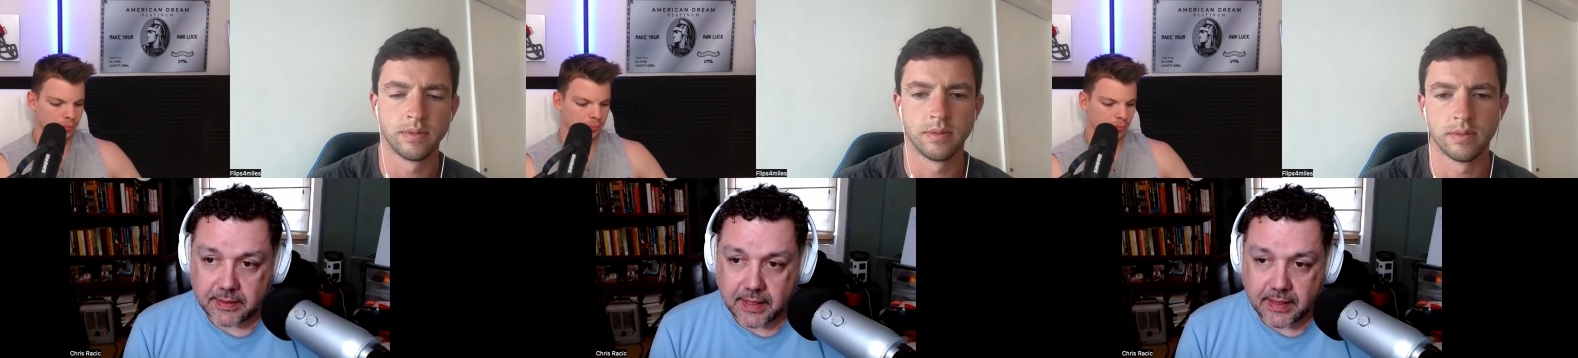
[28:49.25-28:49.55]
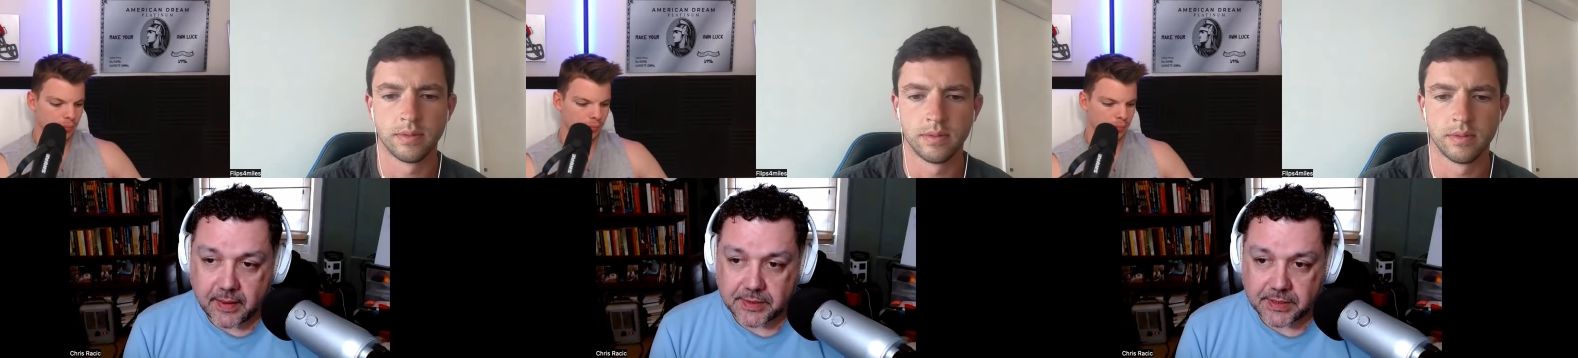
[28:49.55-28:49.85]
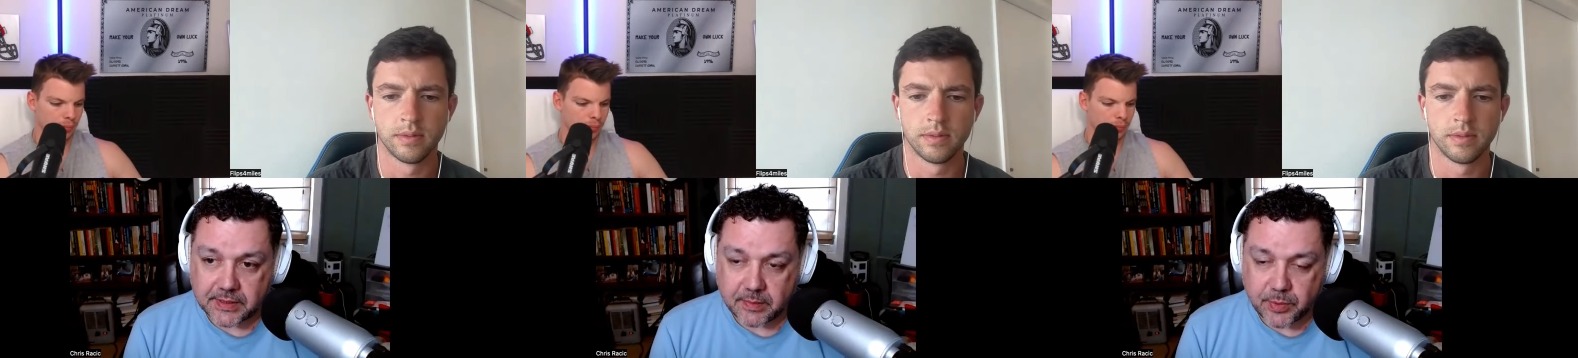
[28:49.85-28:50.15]
Speaker 1: uh, that one's
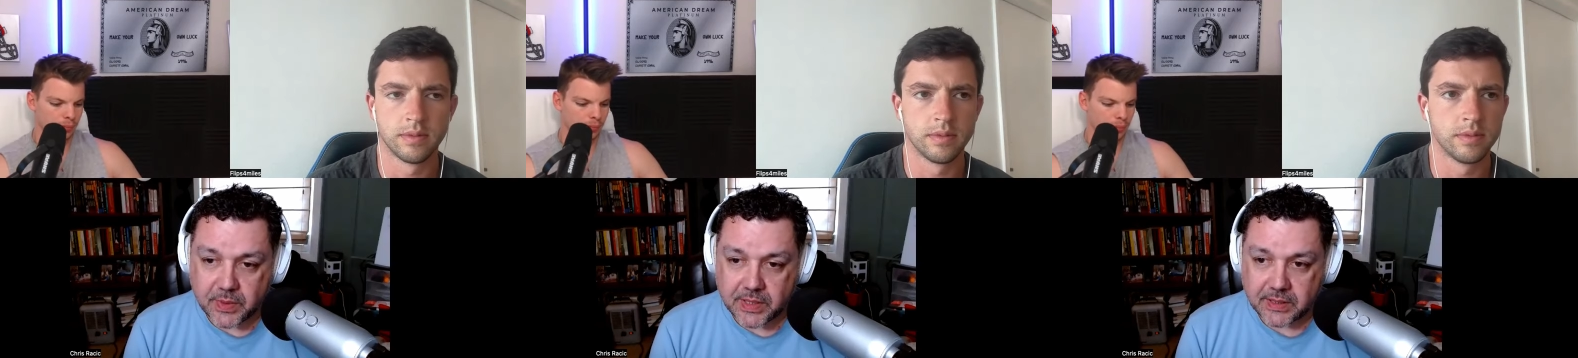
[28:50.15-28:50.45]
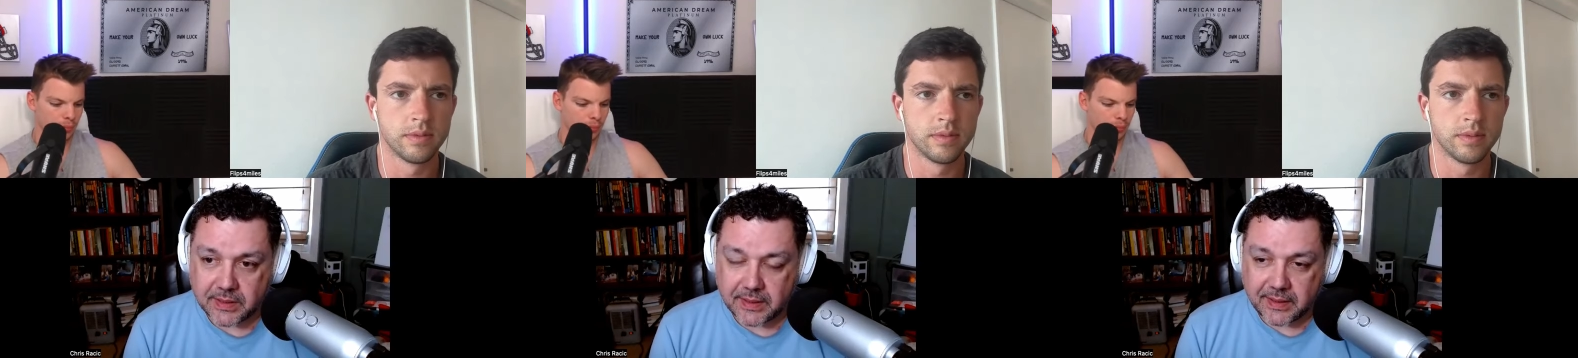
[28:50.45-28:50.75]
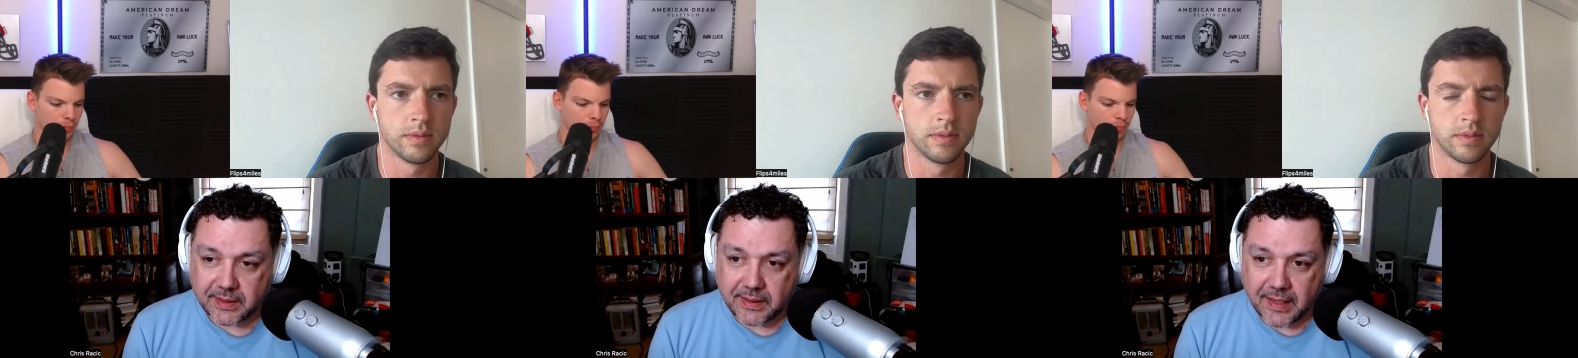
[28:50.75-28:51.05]
a simple one.
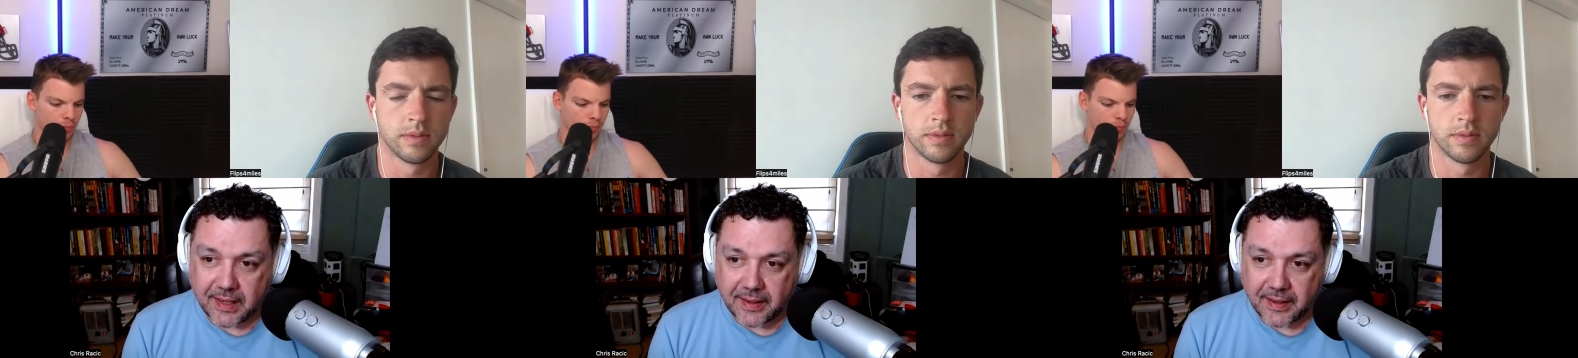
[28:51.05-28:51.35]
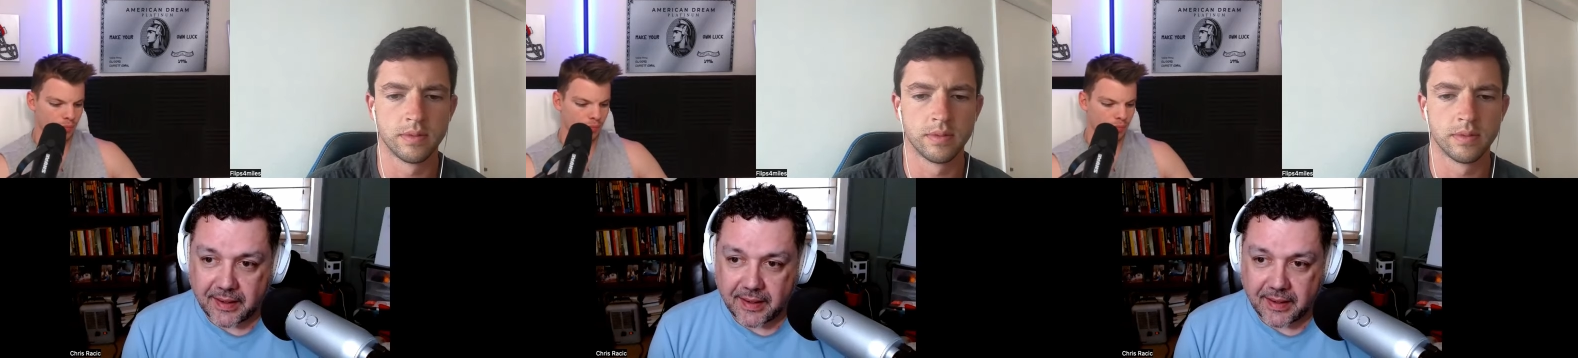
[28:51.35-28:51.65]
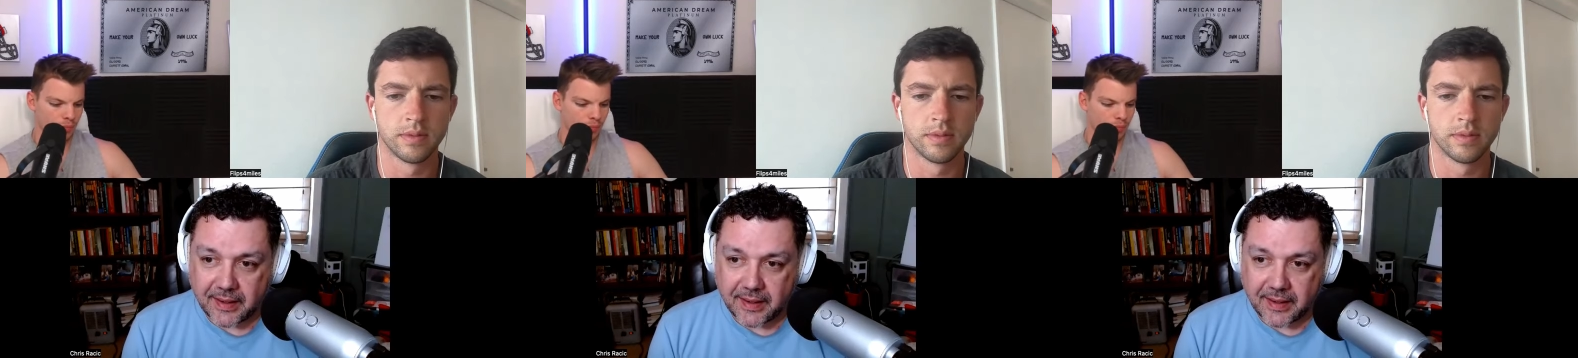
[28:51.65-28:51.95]
Um, you
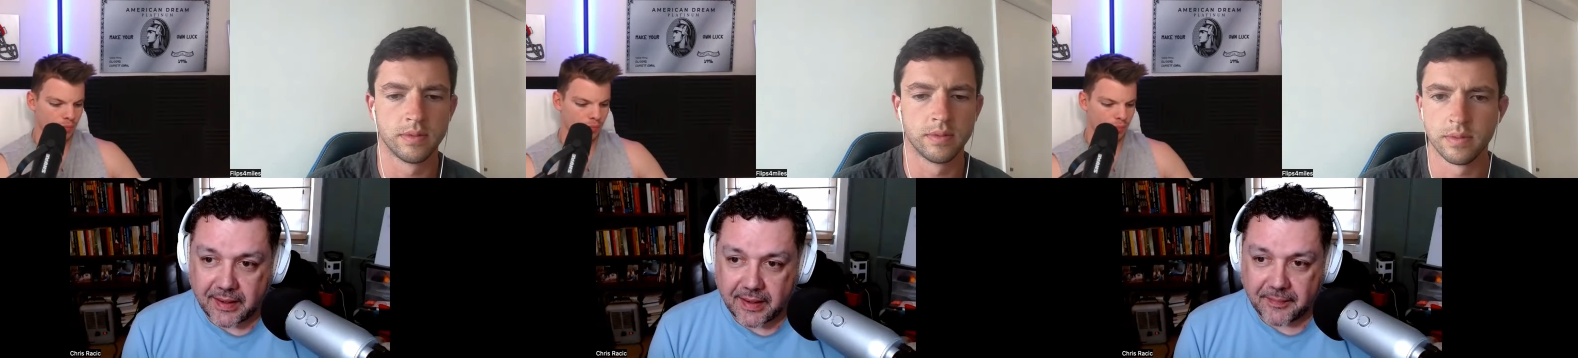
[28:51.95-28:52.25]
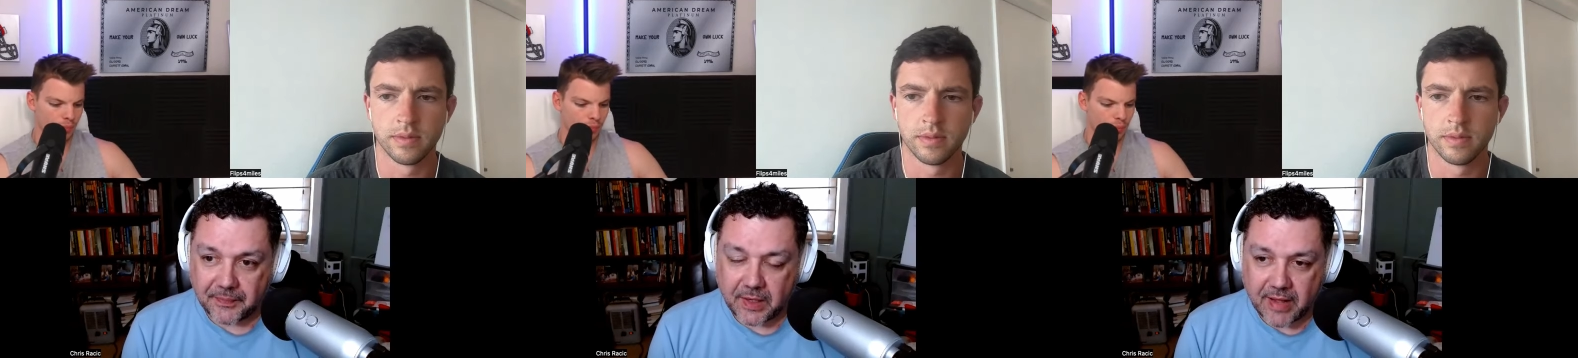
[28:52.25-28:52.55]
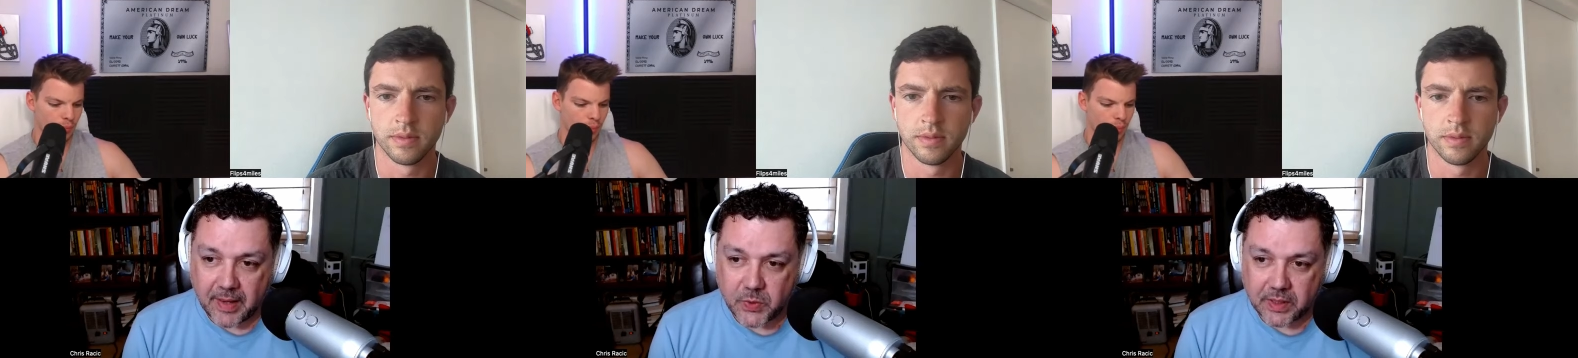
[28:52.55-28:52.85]
can follow me on Twitter there.